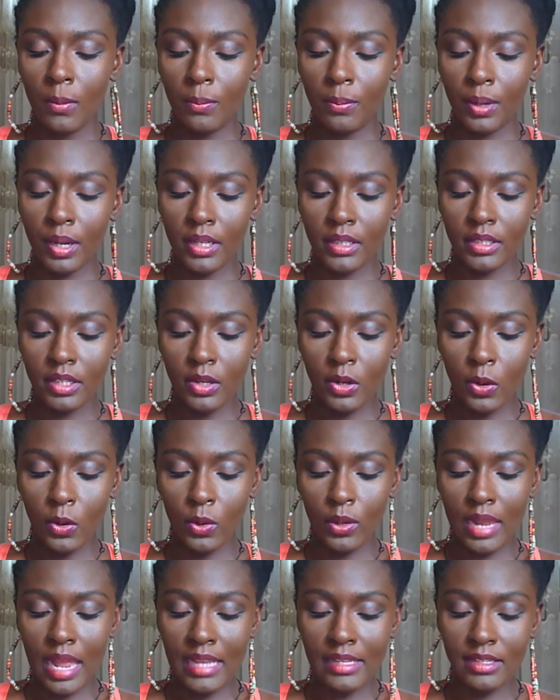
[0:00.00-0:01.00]
But you
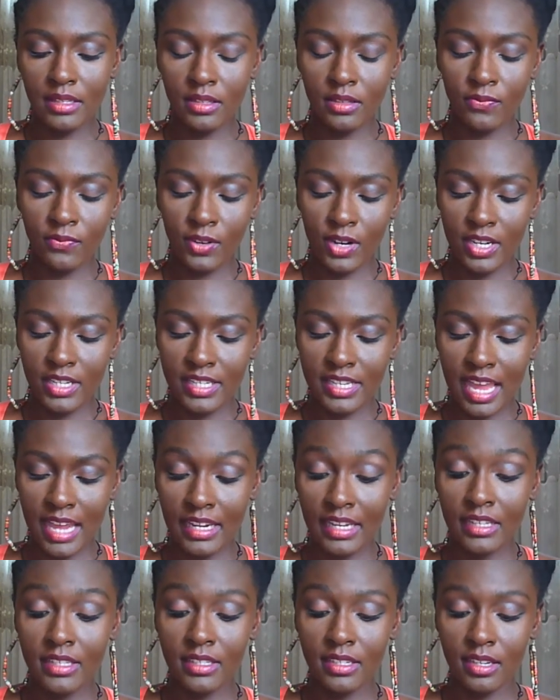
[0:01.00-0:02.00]
know, let's first
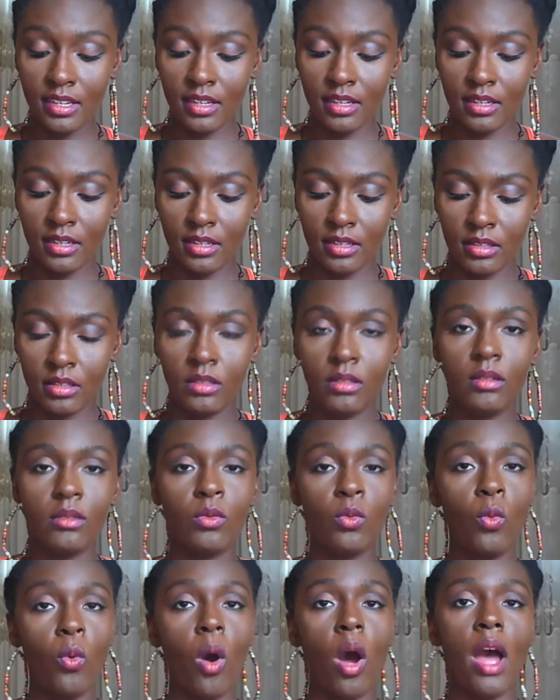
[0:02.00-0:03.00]
get into
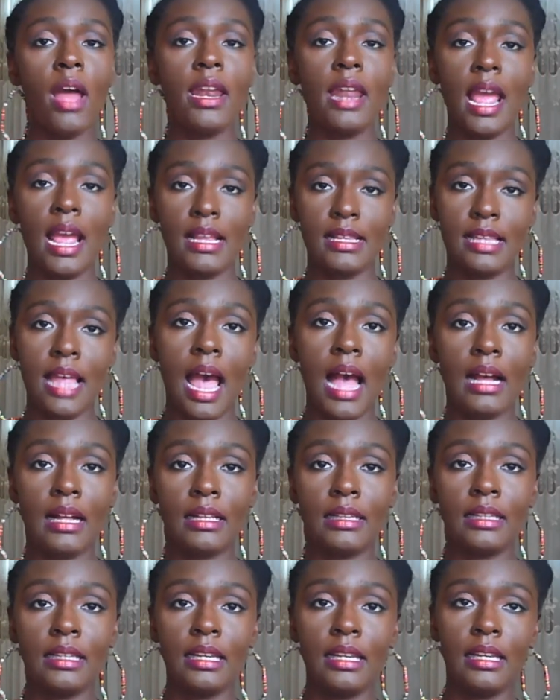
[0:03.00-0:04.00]
what
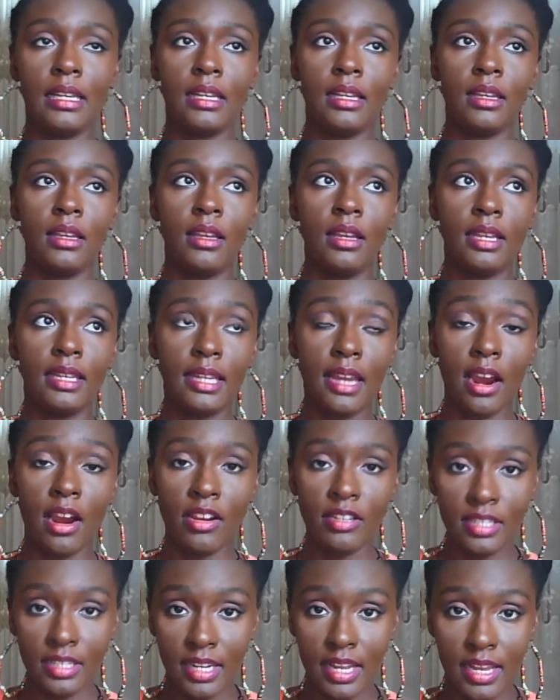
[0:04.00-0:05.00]
exactly
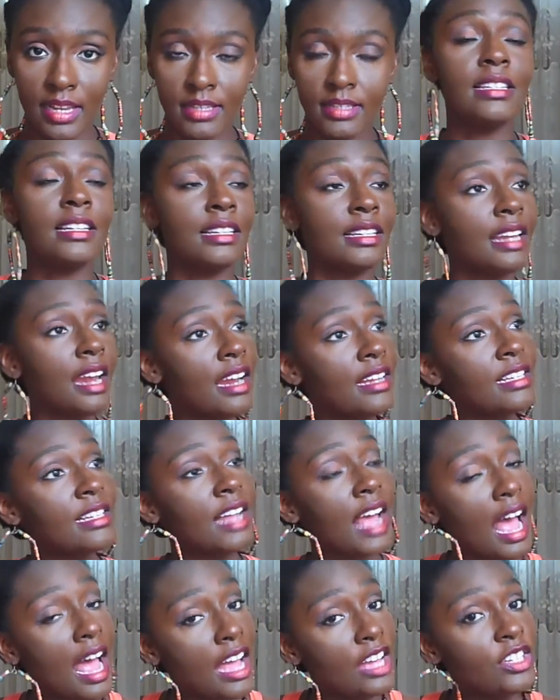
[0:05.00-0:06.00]
keratin is. And
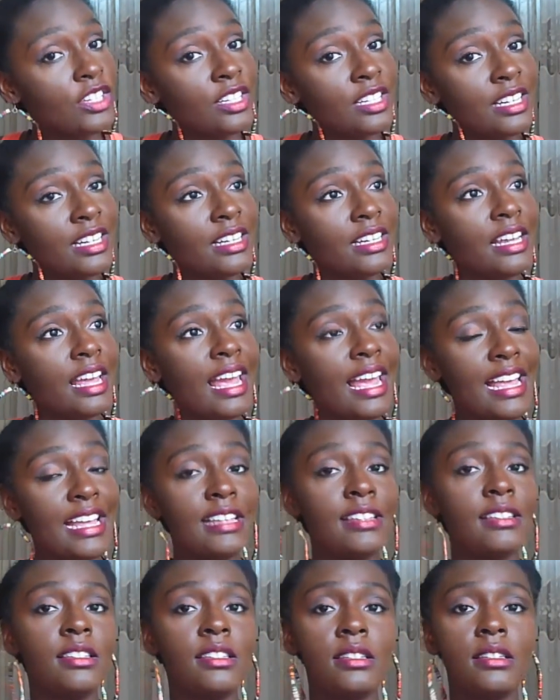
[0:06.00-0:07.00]
keratin actually
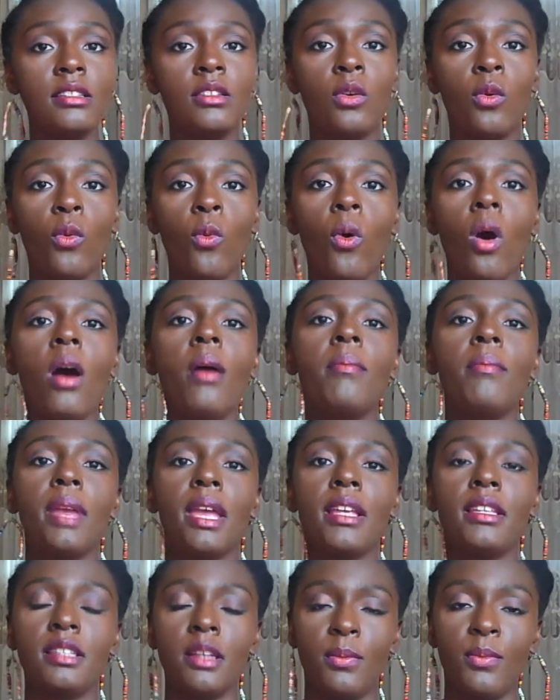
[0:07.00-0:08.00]
is what
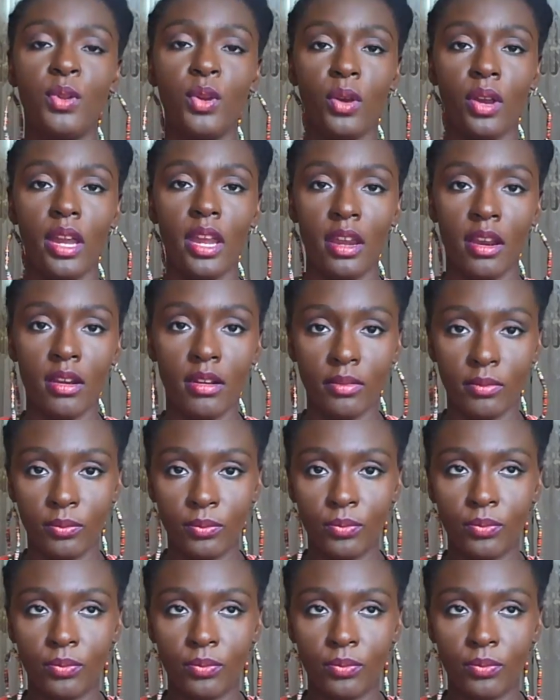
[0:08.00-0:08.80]
makes up your hair.